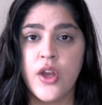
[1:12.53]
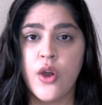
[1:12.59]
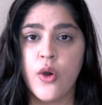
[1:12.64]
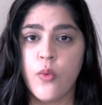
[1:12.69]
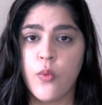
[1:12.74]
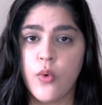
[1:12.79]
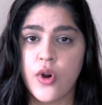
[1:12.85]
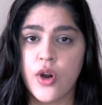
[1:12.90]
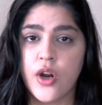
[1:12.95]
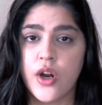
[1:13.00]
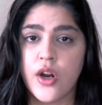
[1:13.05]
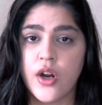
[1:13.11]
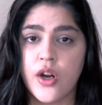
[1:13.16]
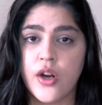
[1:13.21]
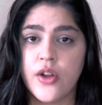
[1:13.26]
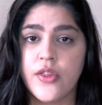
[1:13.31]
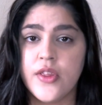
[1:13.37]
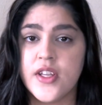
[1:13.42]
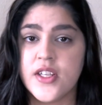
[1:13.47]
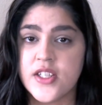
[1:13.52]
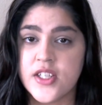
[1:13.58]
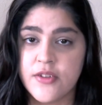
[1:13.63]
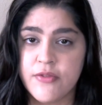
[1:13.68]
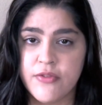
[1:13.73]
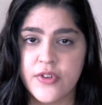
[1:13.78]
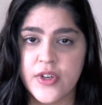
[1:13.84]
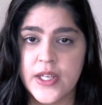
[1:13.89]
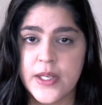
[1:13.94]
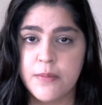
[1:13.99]
were the
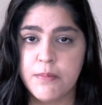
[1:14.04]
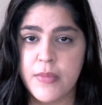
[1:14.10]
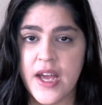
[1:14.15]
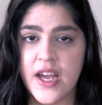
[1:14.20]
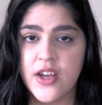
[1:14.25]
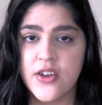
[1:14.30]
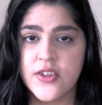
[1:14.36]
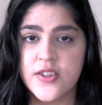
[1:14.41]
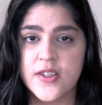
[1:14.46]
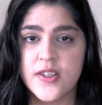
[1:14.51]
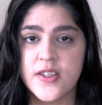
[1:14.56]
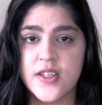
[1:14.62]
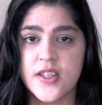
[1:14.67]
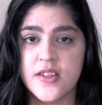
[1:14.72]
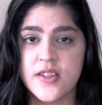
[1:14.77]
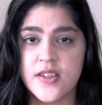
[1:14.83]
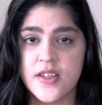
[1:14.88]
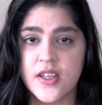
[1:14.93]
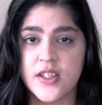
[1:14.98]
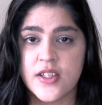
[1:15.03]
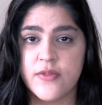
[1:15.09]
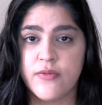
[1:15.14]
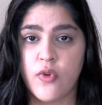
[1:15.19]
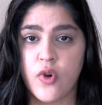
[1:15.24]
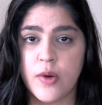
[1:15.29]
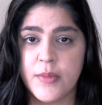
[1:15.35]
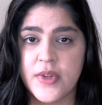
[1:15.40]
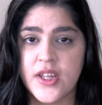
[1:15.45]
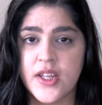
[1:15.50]
different biostatistics
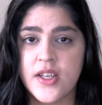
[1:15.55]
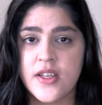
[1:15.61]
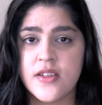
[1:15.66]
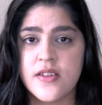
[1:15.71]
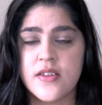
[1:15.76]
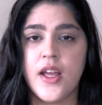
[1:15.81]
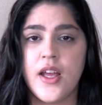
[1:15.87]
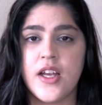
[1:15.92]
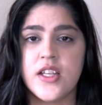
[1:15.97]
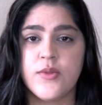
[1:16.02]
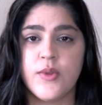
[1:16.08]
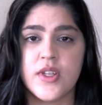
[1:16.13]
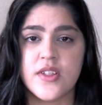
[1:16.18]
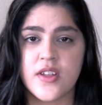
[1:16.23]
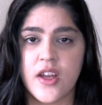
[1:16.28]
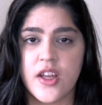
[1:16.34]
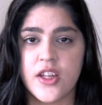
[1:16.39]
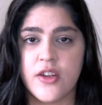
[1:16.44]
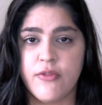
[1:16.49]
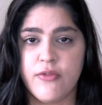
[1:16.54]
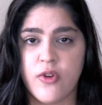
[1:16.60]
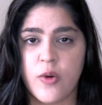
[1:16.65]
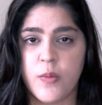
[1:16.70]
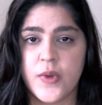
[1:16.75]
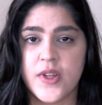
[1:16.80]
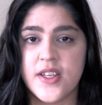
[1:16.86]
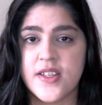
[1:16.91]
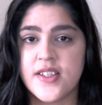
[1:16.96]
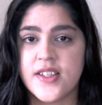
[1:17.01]
formulas, as well as other
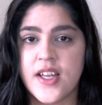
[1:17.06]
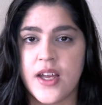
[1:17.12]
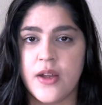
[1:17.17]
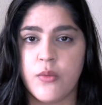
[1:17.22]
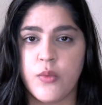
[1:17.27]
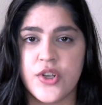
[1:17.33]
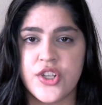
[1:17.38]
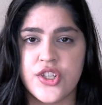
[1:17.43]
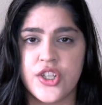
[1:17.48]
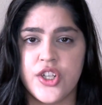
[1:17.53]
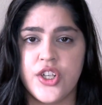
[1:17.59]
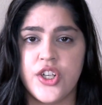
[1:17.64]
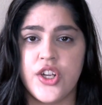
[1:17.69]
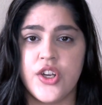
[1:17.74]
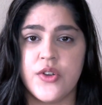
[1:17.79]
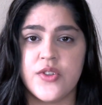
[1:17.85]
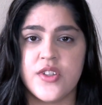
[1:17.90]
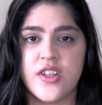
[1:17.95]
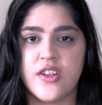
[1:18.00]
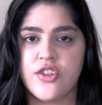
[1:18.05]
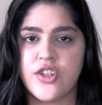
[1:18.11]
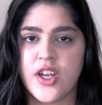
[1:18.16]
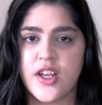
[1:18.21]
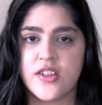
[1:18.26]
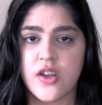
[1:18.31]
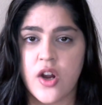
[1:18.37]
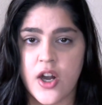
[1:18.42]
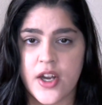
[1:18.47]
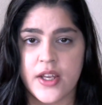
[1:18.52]
formulas that we should know, such
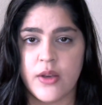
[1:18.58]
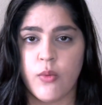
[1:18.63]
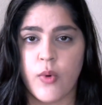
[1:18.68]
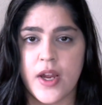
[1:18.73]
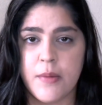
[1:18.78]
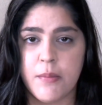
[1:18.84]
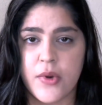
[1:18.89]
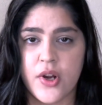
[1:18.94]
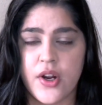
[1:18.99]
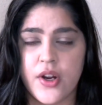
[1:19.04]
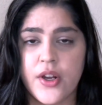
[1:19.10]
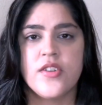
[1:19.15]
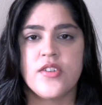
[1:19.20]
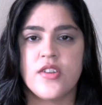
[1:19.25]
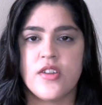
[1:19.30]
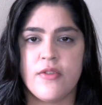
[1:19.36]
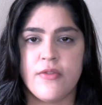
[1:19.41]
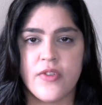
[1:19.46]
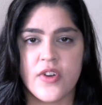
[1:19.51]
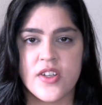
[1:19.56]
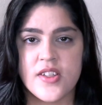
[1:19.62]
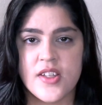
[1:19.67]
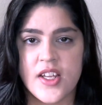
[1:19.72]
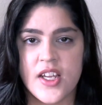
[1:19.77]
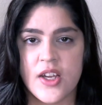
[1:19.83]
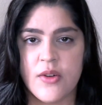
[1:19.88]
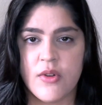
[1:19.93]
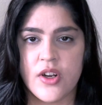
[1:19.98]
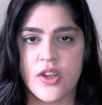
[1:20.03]
as Hardy-Weinberg. So the first
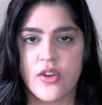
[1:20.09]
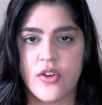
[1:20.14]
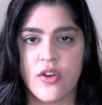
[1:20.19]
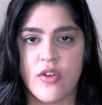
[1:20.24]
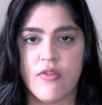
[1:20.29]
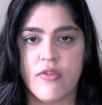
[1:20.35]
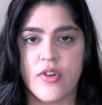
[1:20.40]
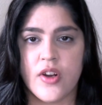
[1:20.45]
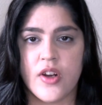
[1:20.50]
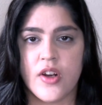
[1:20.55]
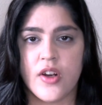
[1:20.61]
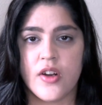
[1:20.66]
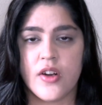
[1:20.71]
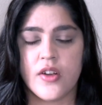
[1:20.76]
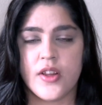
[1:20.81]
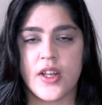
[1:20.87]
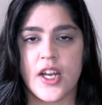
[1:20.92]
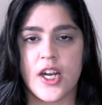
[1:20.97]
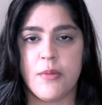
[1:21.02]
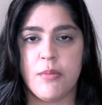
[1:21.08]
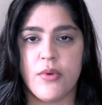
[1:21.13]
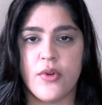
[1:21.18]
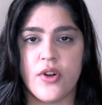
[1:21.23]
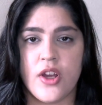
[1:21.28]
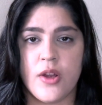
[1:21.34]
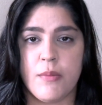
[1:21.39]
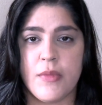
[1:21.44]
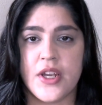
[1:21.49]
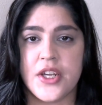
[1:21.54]
thing I want to go over that I put
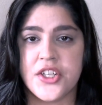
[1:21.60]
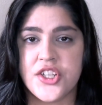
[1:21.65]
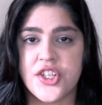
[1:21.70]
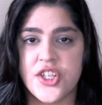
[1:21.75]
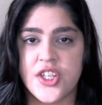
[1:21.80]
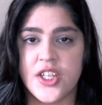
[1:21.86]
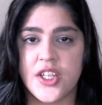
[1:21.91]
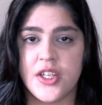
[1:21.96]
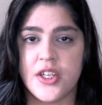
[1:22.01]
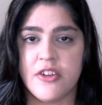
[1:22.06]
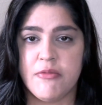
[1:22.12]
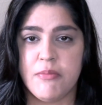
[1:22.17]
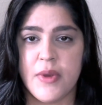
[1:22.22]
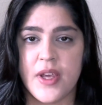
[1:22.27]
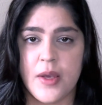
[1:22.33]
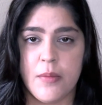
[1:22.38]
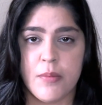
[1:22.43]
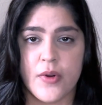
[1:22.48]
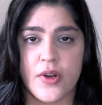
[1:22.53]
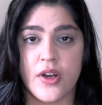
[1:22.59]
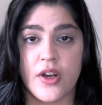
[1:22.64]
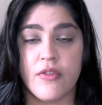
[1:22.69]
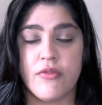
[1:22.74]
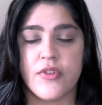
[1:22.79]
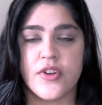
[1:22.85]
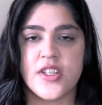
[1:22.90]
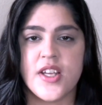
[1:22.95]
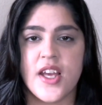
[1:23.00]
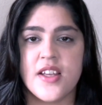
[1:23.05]
on my sheet of paper
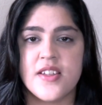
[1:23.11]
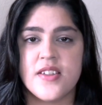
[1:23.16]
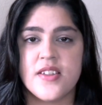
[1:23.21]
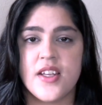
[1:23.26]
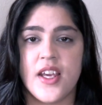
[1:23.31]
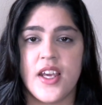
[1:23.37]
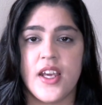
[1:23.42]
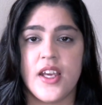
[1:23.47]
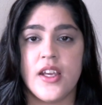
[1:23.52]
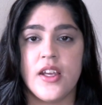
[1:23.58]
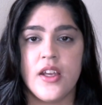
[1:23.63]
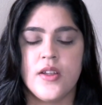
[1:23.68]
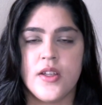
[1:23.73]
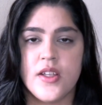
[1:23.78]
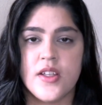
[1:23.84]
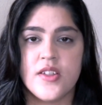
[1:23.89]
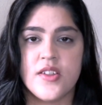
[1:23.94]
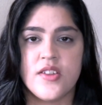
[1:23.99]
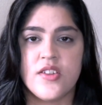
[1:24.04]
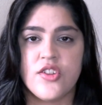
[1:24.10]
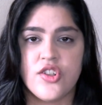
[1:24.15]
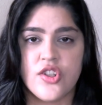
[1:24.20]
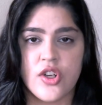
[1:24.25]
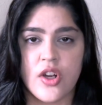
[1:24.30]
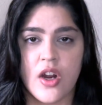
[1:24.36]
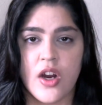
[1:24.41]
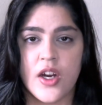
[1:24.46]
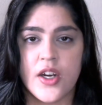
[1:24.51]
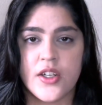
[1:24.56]
for test day is the
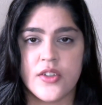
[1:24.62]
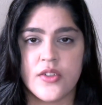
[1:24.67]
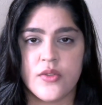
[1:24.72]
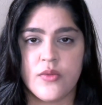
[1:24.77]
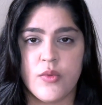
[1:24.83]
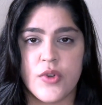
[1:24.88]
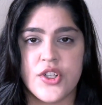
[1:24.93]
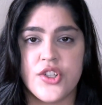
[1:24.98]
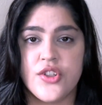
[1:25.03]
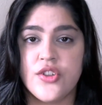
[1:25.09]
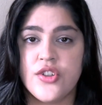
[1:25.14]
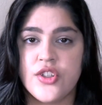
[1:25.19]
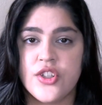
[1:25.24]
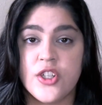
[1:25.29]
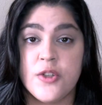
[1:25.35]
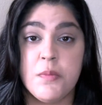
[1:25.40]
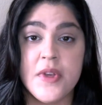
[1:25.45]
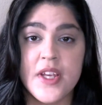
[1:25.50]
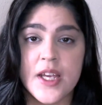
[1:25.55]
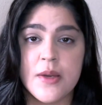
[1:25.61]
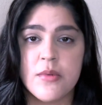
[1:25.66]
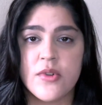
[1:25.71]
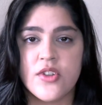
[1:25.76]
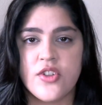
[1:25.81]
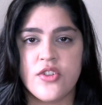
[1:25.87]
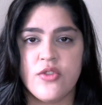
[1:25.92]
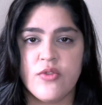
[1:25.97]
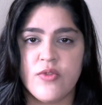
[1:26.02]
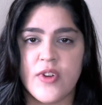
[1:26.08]
chart, which you should be able
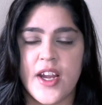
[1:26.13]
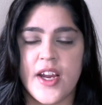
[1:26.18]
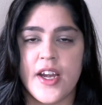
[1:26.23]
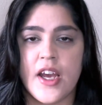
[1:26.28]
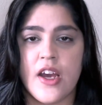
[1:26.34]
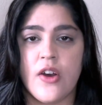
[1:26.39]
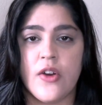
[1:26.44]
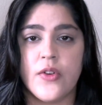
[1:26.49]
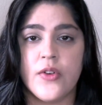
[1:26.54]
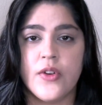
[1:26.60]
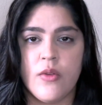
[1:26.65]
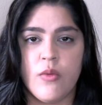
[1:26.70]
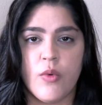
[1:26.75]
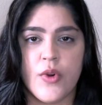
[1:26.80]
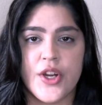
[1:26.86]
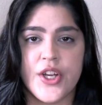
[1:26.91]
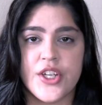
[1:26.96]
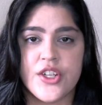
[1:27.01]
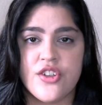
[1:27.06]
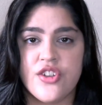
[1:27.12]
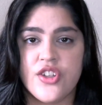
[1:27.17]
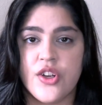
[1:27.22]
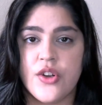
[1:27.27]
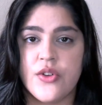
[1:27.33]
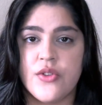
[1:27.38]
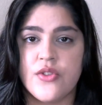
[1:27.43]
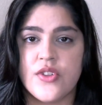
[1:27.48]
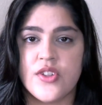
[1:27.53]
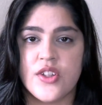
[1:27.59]
to write out, where it
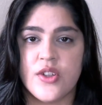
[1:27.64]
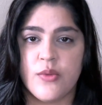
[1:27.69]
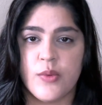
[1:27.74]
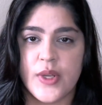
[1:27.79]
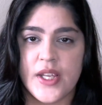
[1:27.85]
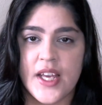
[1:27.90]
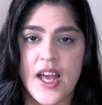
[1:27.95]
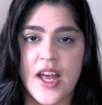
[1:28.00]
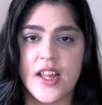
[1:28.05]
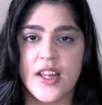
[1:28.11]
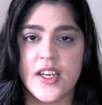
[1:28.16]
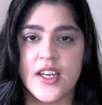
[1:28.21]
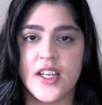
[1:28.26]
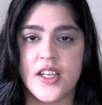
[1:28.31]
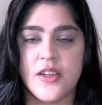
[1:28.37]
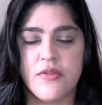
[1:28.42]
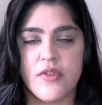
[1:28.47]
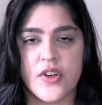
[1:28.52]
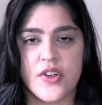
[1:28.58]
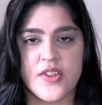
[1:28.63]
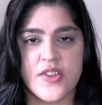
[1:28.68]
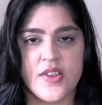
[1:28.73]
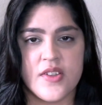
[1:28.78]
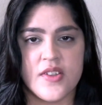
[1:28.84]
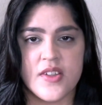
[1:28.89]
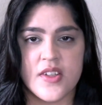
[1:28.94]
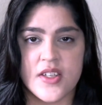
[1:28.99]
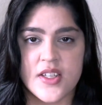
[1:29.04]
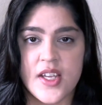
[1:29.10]
shows the reality versus
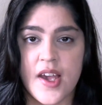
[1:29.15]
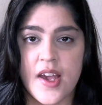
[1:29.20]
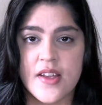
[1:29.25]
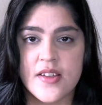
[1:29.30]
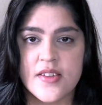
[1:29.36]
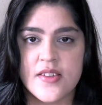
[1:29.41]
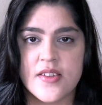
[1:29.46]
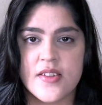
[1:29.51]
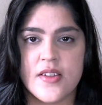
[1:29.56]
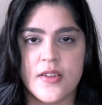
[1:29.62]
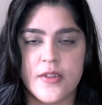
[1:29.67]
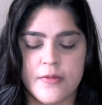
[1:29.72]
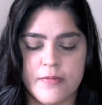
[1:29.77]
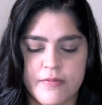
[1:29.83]
the test.